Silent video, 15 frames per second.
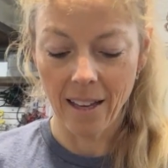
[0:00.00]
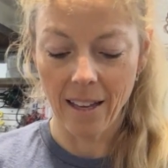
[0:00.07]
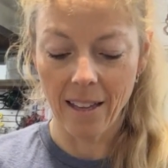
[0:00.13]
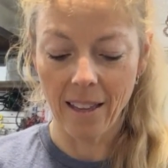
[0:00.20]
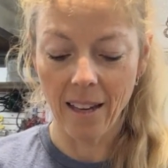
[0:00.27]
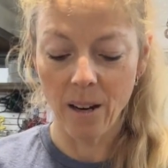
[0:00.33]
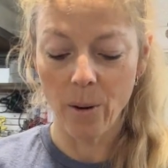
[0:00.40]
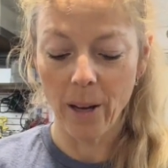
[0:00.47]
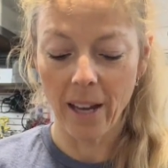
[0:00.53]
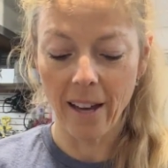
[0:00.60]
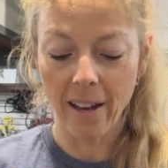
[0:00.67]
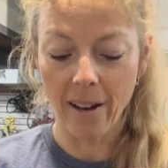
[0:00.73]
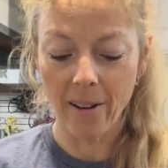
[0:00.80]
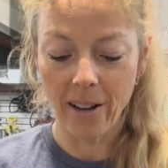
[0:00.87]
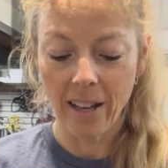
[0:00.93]
There we
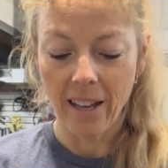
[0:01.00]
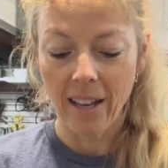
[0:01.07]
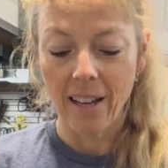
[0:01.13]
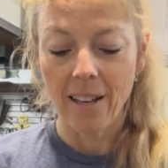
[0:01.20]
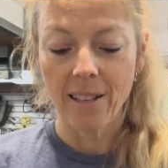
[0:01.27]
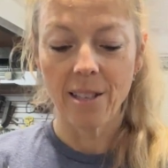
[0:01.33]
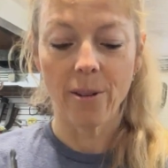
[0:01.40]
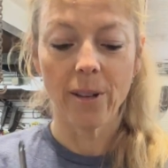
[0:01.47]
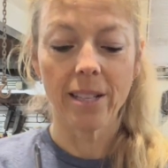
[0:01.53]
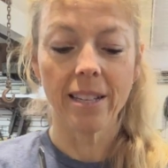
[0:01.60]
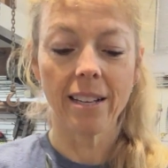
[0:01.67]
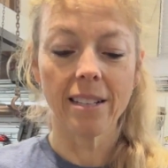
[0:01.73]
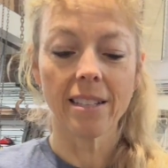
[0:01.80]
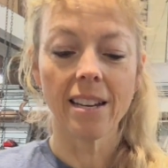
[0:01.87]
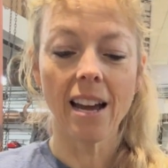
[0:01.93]
go. So it
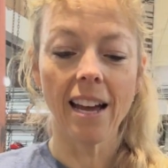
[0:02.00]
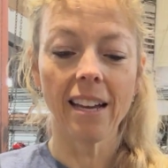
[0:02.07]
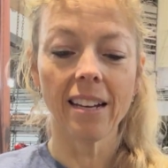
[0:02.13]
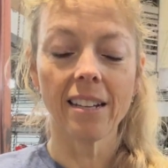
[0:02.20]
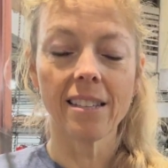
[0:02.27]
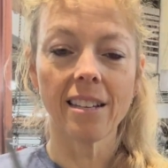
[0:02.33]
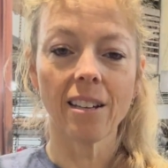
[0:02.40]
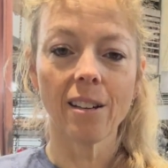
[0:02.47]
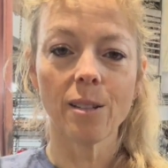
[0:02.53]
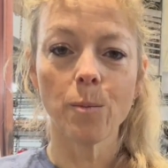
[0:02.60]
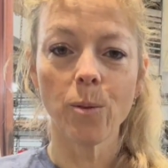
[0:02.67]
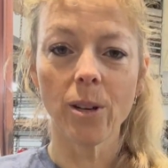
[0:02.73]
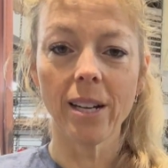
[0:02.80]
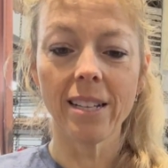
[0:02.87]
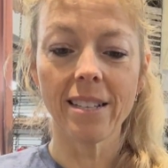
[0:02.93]
says tighten until it's
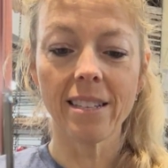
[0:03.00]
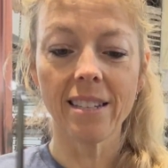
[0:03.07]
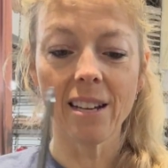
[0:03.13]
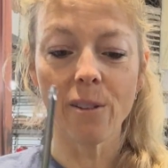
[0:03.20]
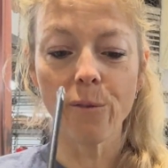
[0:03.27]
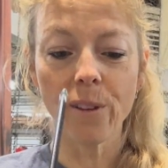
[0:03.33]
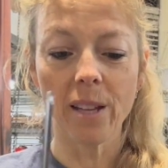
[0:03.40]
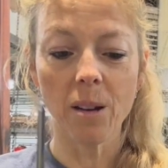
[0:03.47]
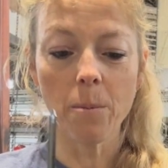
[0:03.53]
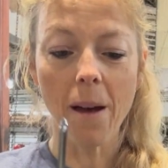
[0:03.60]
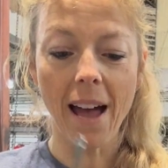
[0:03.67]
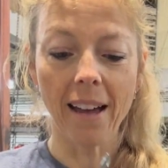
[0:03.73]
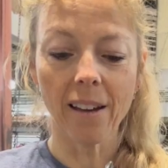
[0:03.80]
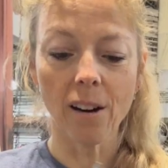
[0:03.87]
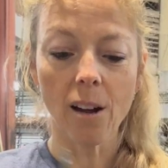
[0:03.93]
pretty stiff and then
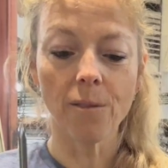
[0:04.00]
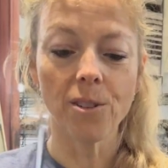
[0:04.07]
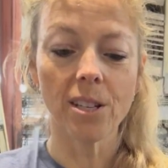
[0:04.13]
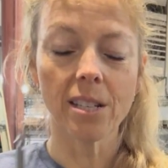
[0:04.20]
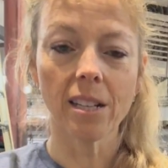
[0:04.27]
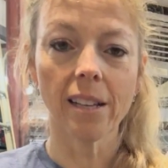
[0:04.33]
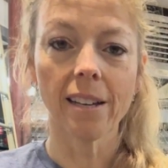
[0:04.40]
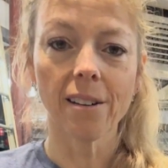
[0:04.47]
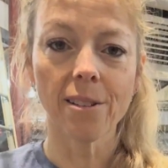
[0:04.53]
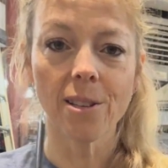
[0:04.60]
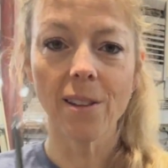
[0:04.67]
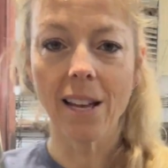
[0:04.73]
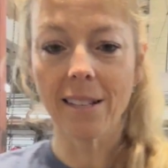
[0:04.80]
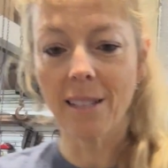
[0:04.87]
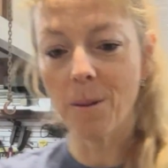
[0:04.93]
back it off just a little, so
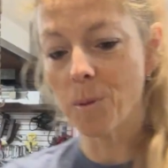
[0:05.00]
that seems